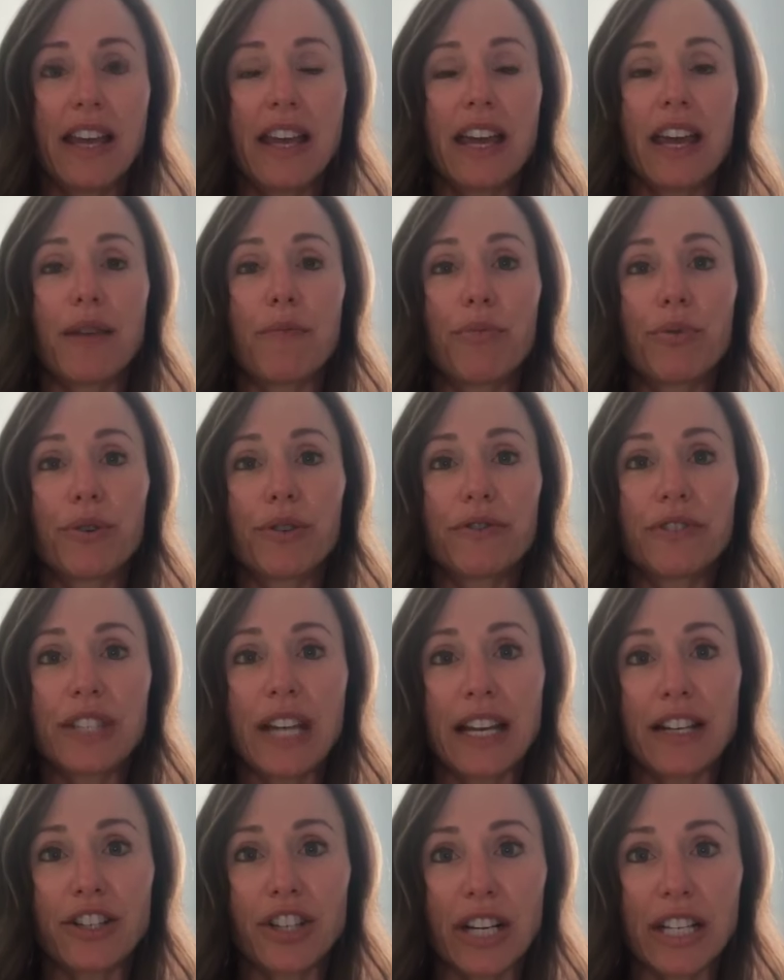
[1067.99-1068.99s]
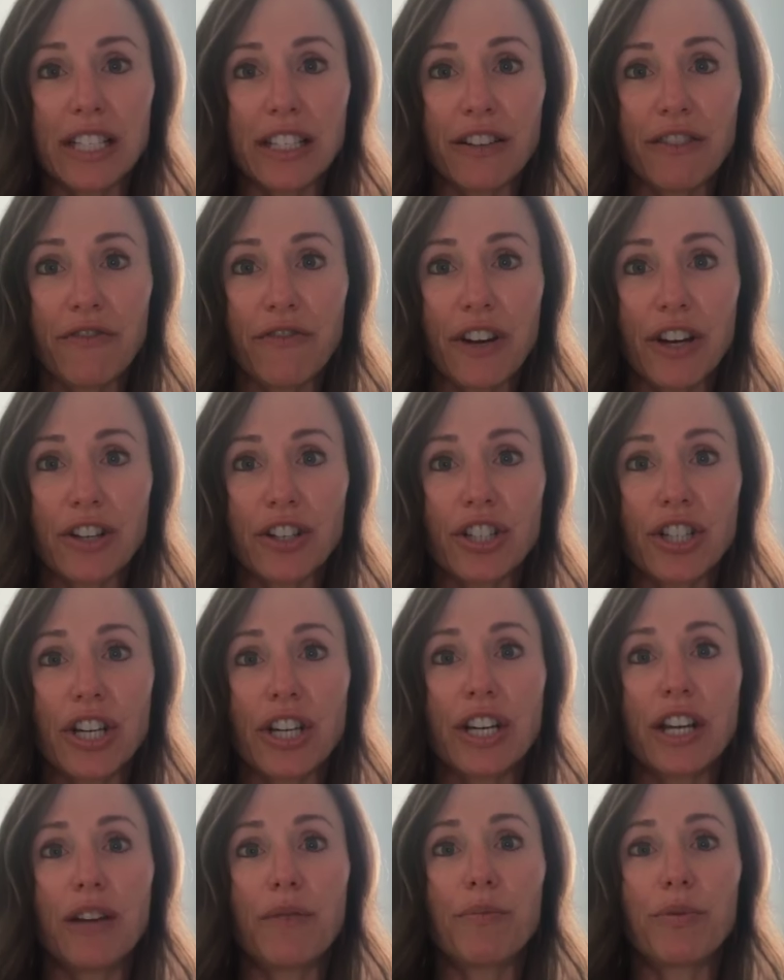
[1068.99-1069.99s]
improves digestive function,
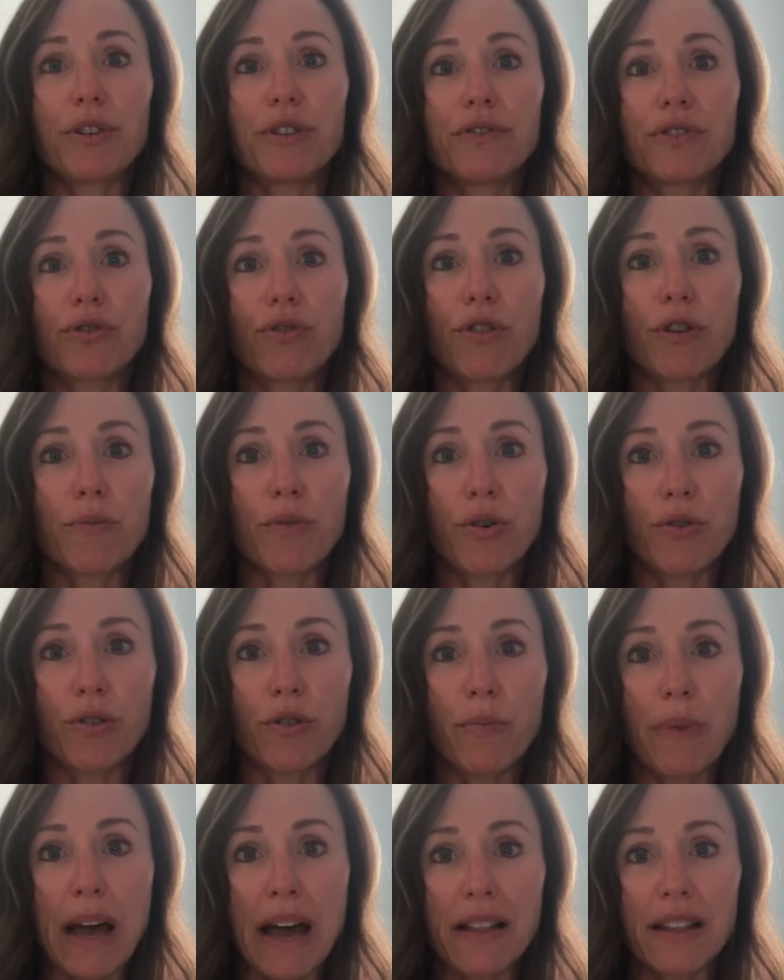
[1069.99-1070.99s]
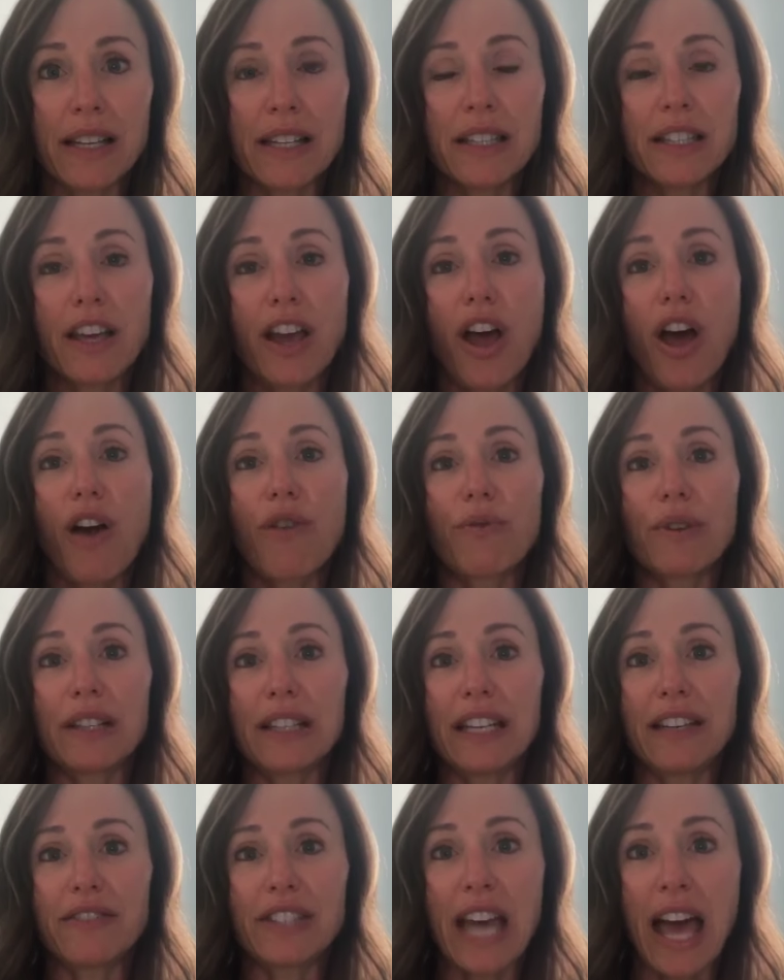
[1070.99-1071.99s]
improves hormonal balance,
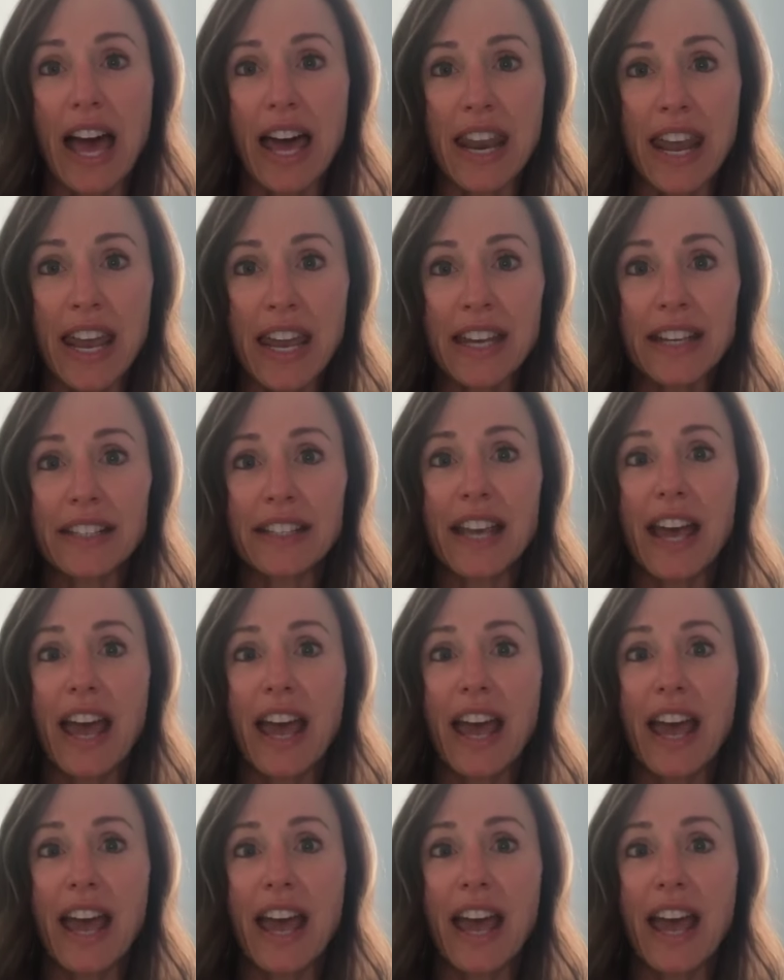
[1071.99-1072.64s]
relieves headaches,